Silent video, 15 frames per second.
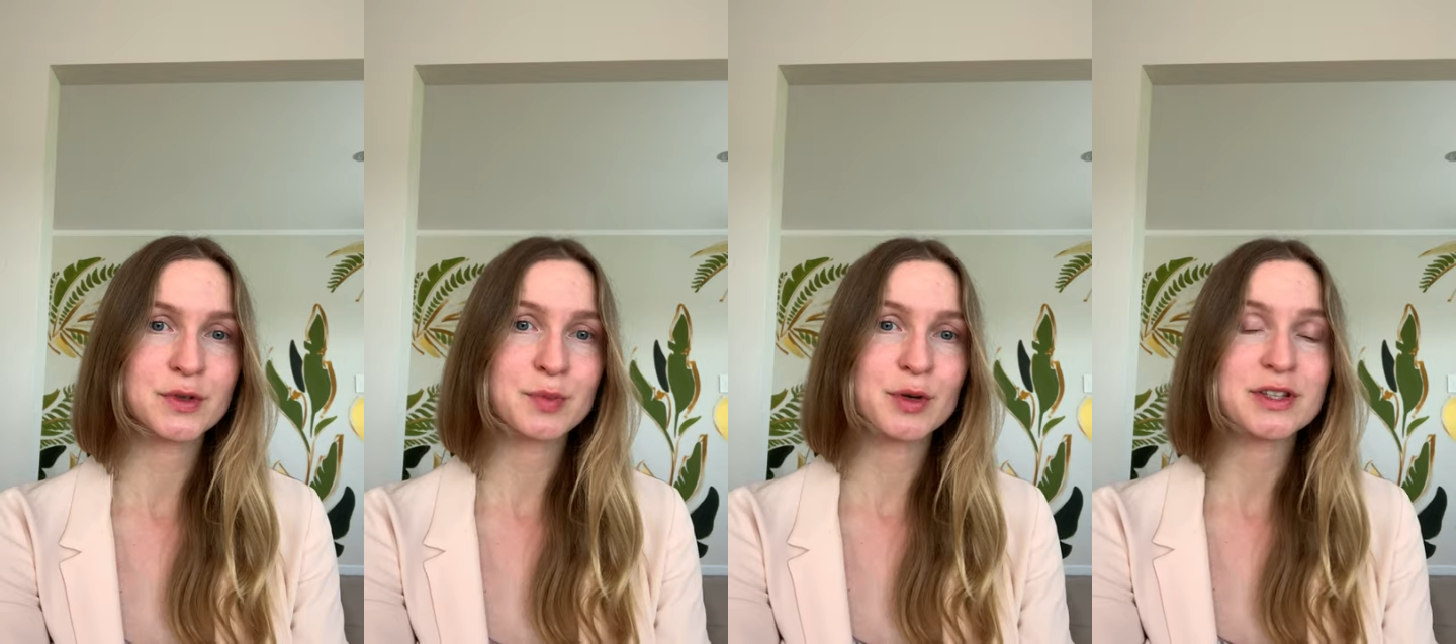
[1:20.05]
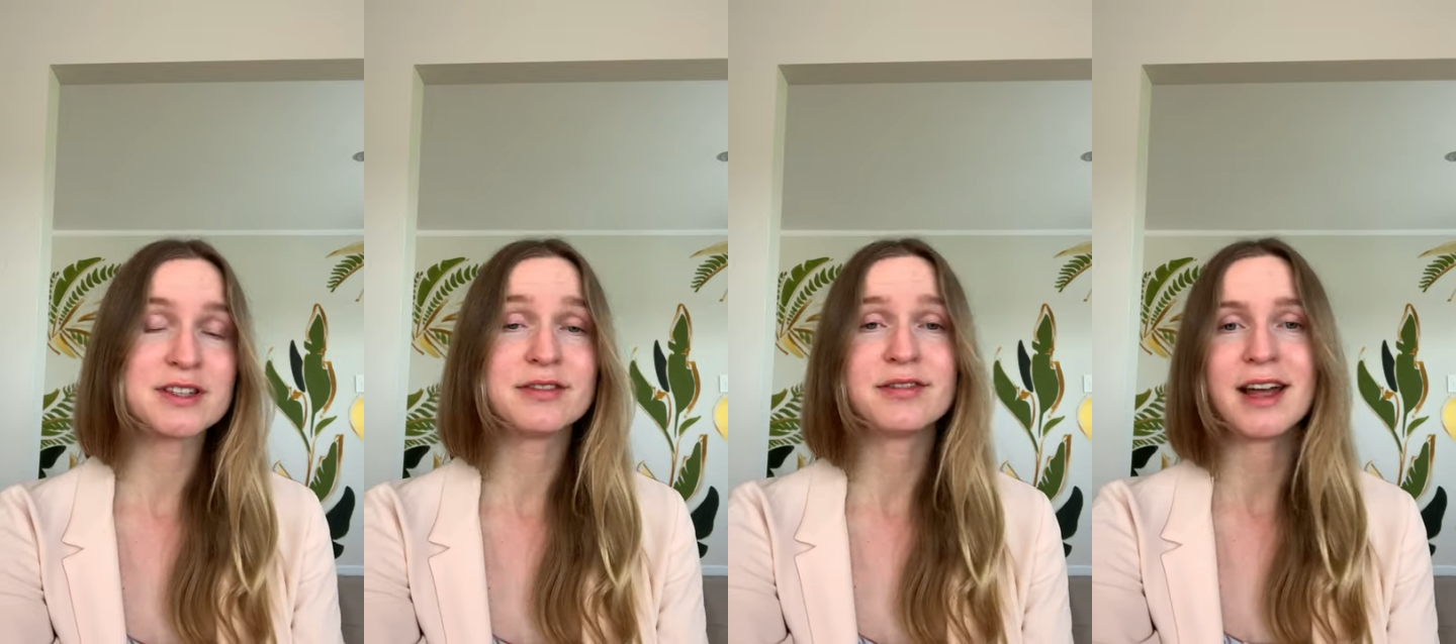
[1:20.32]

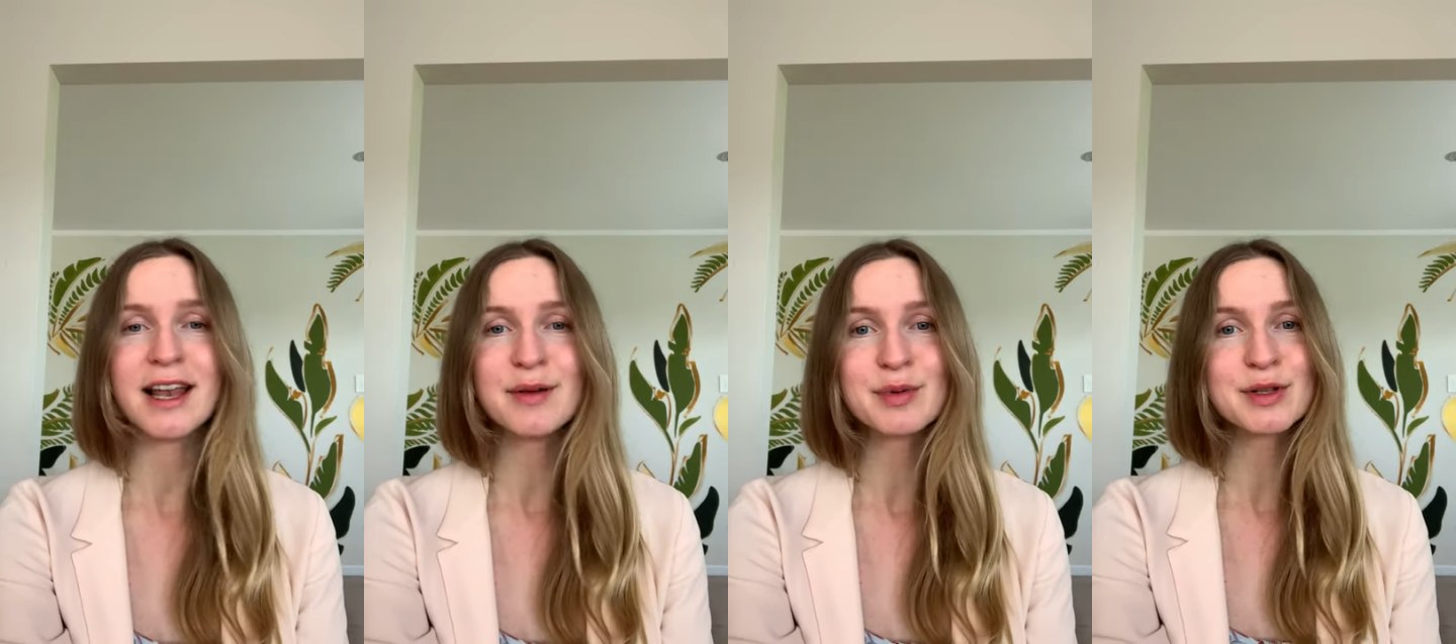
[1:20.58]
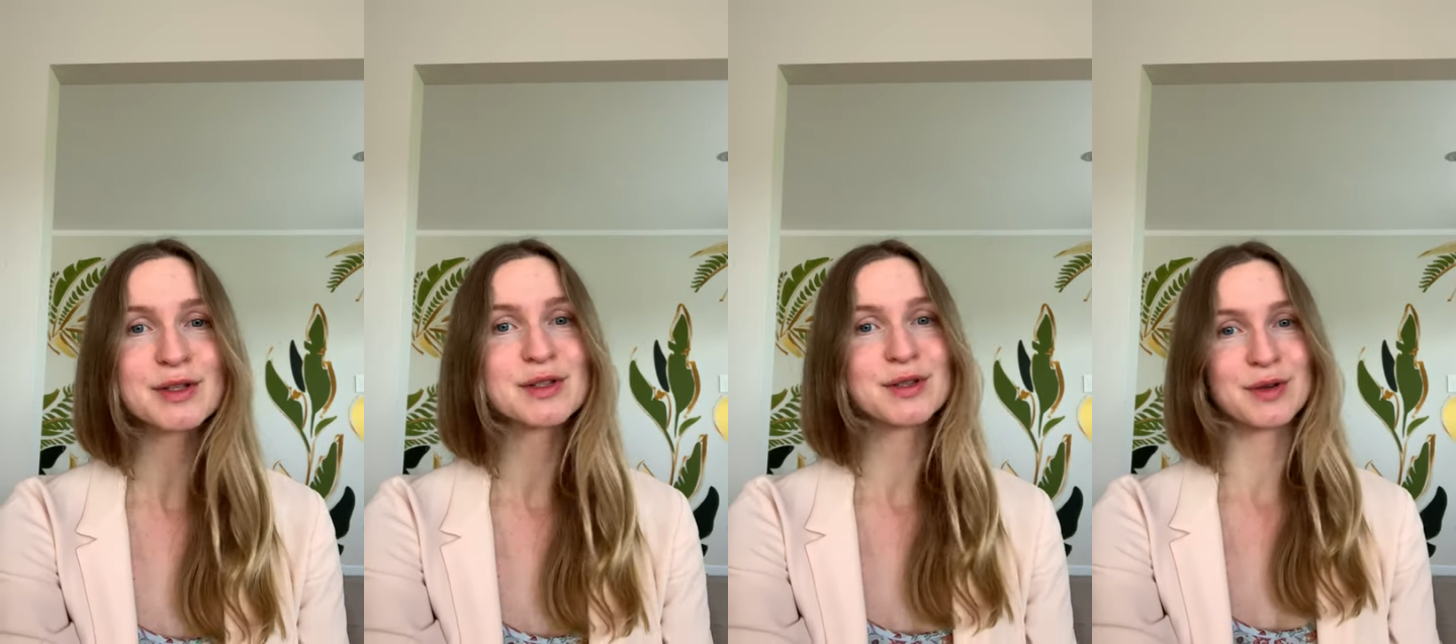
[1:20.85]
spots
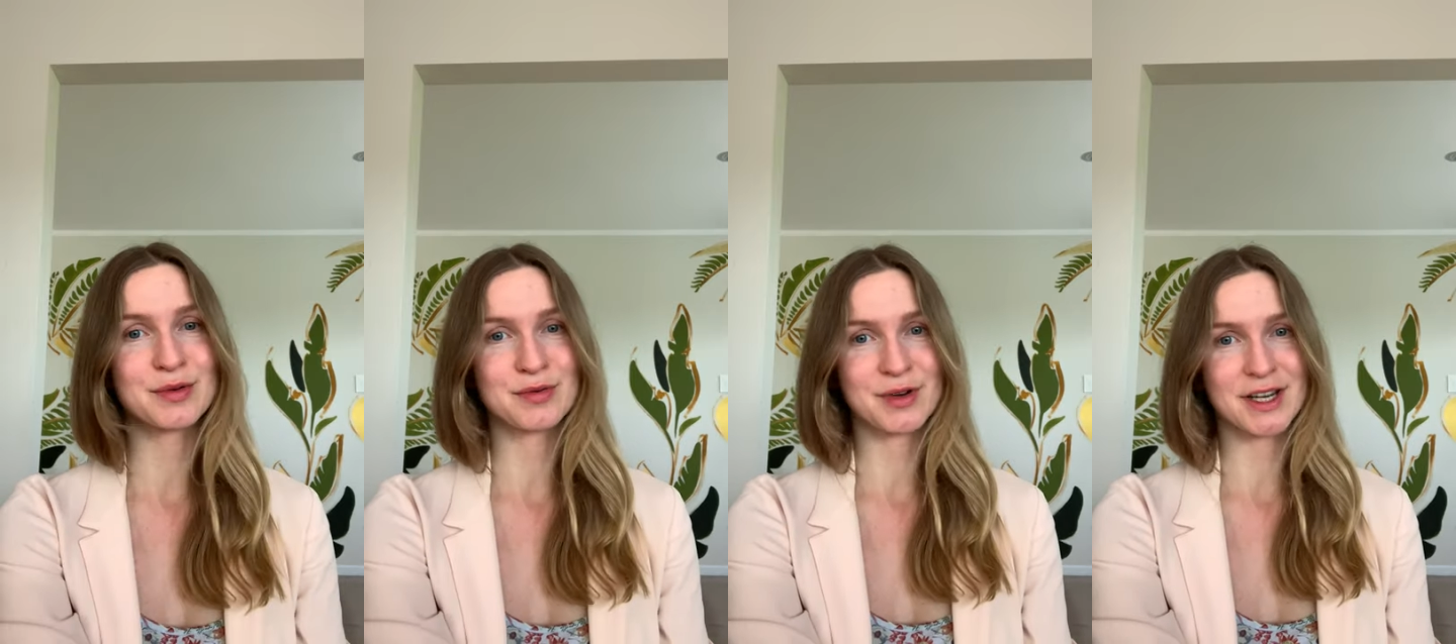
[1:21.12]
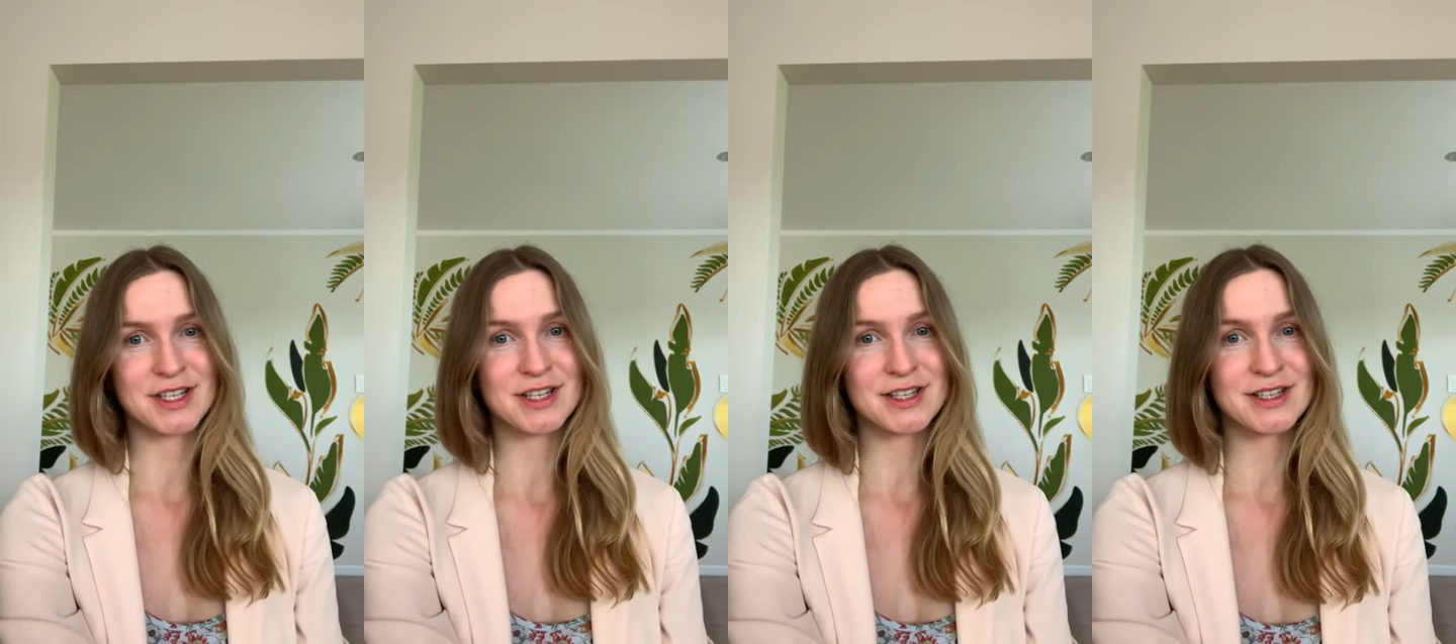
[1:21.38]
available so
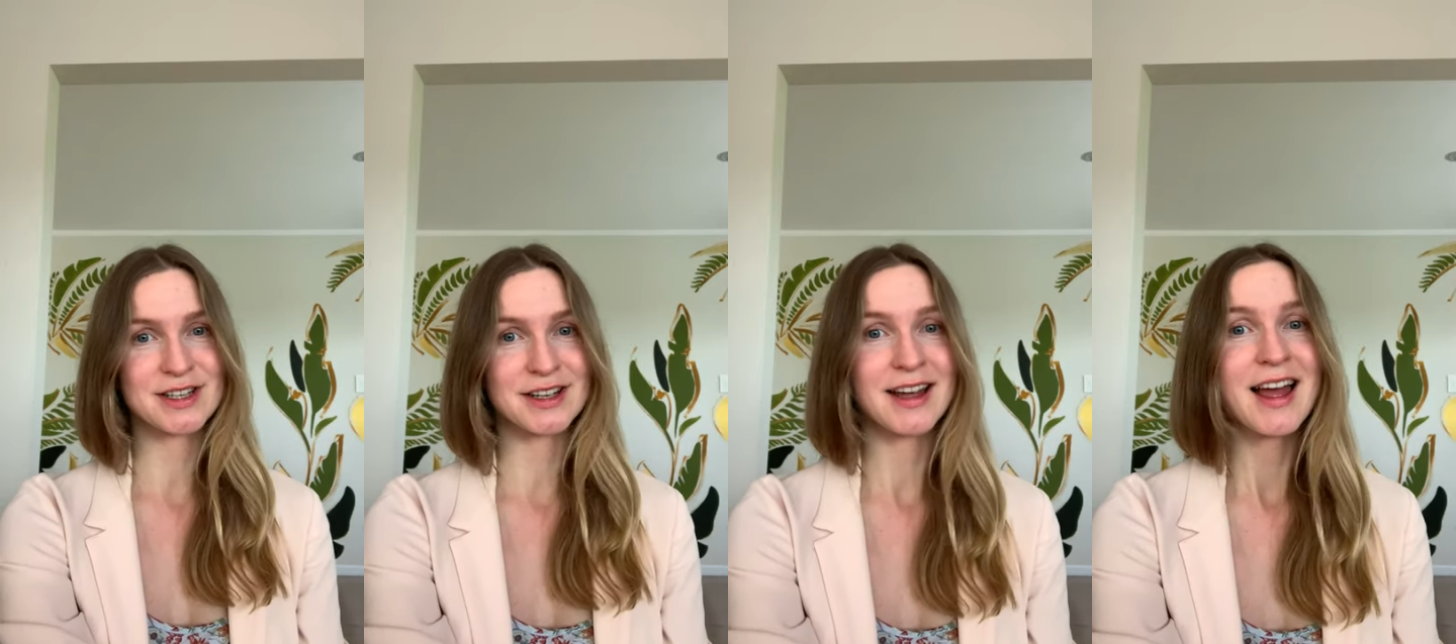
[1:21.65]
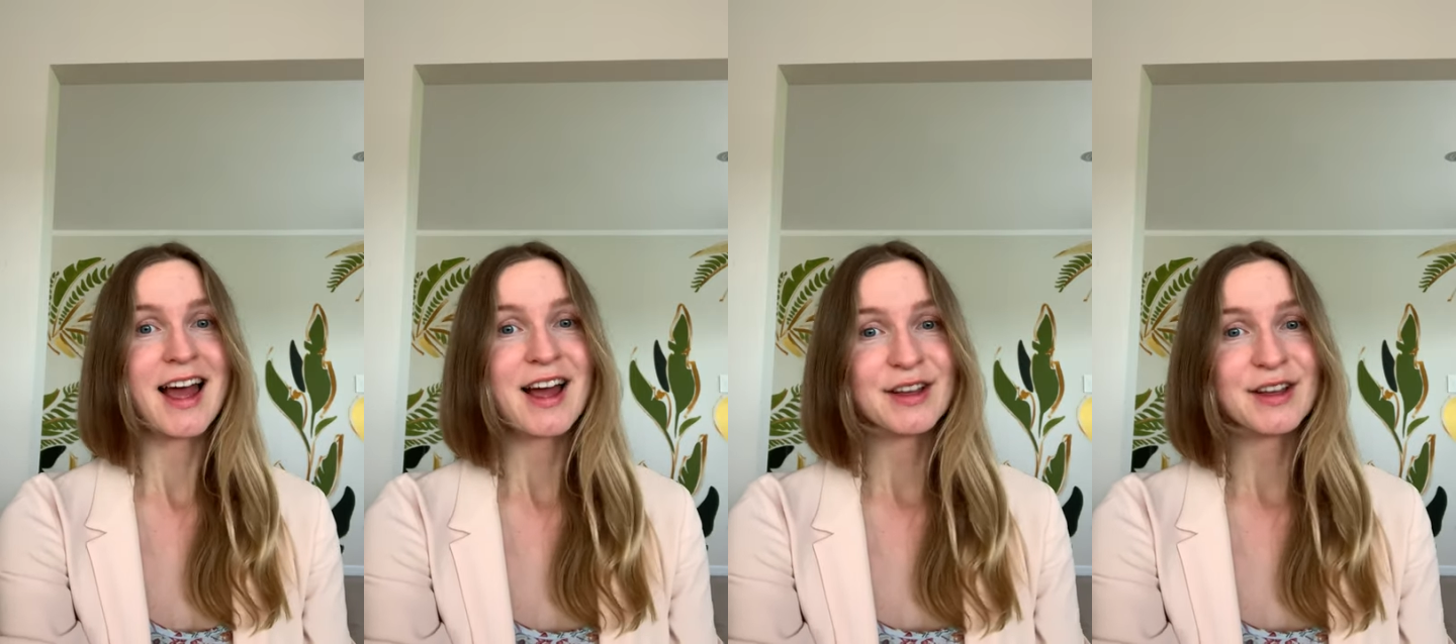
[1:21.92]
register